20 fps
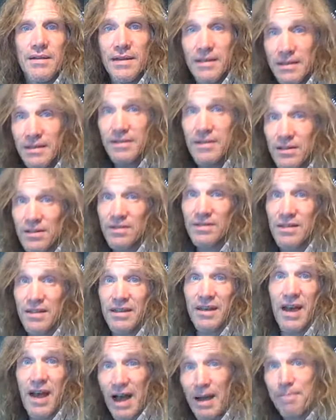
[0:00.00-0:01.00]
It's just
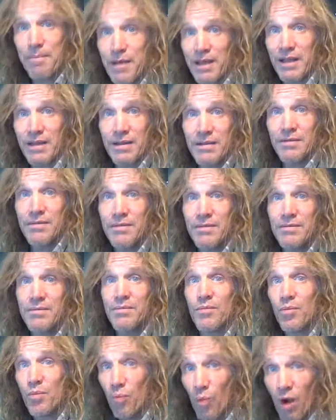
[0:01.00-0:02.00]
that hopping
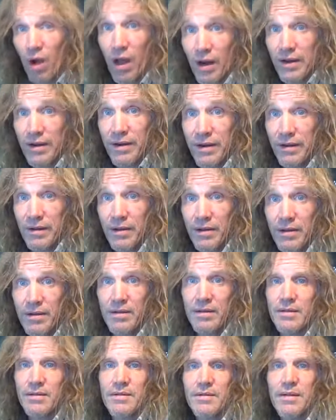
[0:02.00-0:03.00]
won.
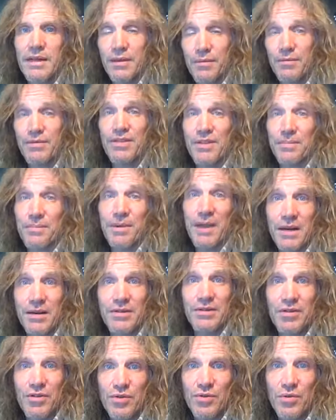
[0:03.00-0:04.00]
It was a
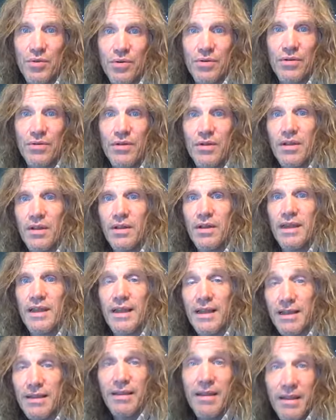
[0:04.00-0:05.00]
better tool
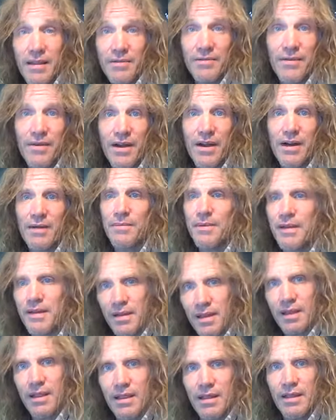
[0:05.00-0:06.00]
in the environment
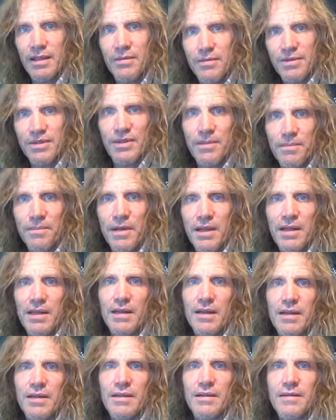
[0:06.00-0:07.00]
the thing was
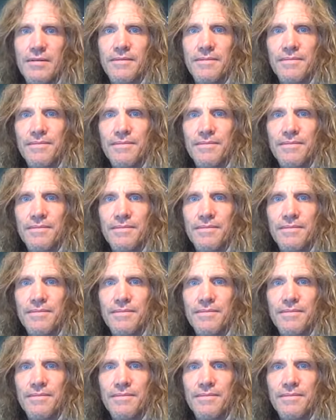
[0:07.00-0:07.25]
competing in